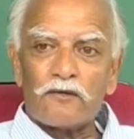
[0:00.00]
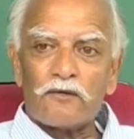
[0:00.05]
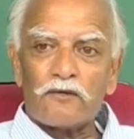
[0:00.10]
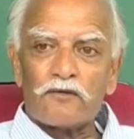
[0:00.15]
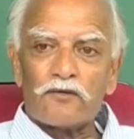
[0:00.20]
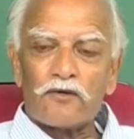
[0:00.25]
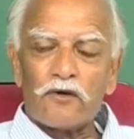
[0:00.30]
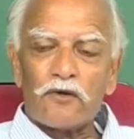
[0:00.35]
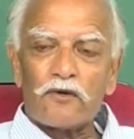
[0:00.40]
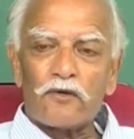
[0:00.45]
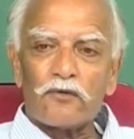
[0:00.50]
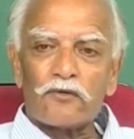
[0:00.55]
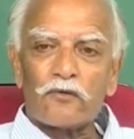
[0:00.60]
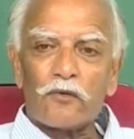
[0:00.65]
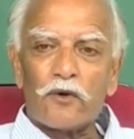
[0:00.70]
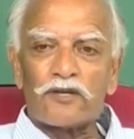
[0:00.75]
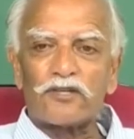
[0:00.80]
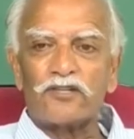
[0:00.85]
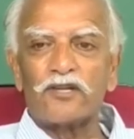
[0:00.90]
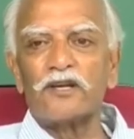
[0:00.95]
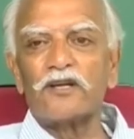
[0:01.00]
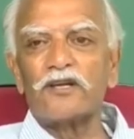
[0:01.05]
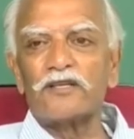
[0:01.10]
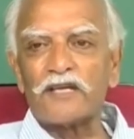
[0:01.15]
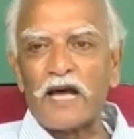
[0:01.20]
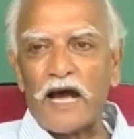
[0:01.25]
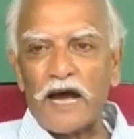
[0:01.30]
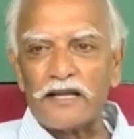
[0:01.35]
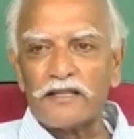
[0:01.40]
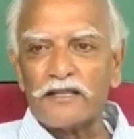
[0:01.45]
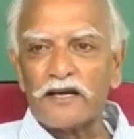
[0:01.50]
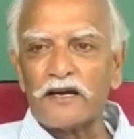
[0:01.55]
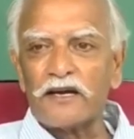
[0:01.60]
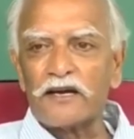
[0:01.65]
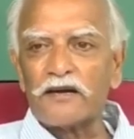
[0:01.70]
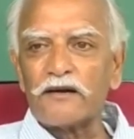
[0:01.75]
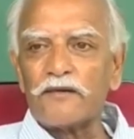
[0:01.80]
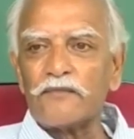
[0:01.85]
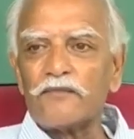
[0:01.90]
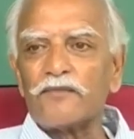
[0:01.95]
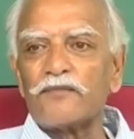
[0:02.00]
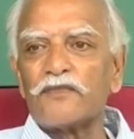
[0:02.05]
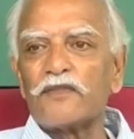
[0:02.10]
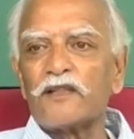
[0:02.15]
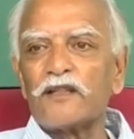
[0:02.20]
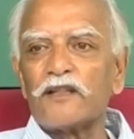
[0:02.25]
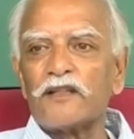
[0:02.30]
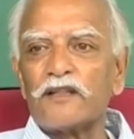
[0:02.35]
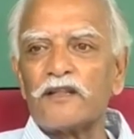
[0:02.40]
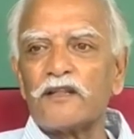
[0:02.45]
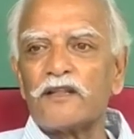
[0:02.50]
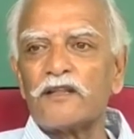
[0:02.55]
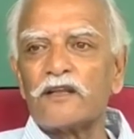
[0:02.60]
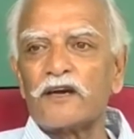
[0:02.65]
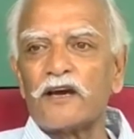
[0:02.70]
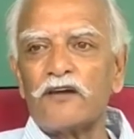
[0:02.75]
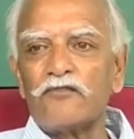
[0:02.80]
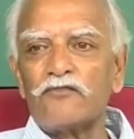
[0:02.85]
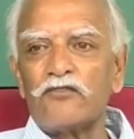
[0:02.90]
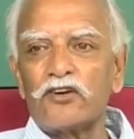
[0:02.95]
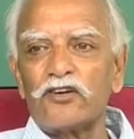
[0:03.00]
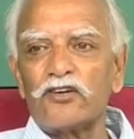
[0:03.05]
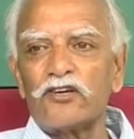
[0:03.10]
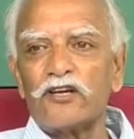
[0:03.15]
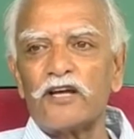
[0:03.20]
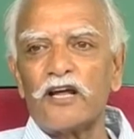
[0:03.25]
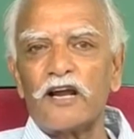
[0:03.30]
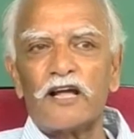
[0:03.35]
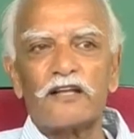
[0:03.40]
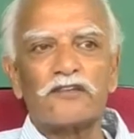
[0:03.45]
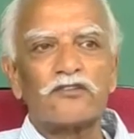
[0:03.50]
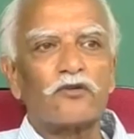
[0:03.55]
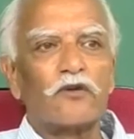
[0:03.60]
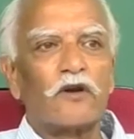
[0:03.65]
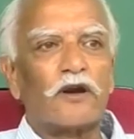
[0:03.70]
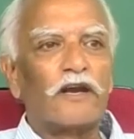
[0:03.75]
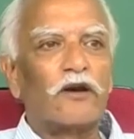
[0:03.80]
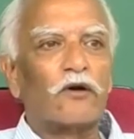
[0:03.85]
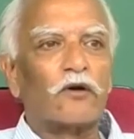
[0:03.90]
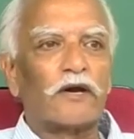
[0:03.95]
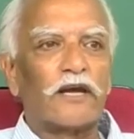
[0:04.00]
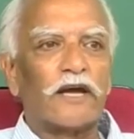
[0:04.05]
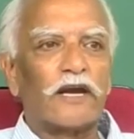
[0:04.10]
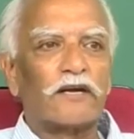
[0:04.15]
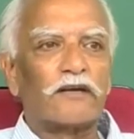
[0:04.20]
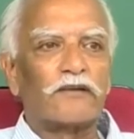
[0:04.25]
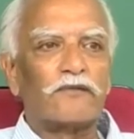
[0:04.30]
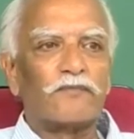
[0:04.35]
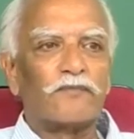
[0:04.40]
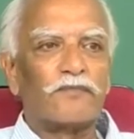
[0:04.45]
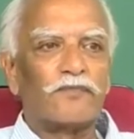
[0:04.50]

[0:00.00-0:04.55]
So, question is either the confectioner has to relocate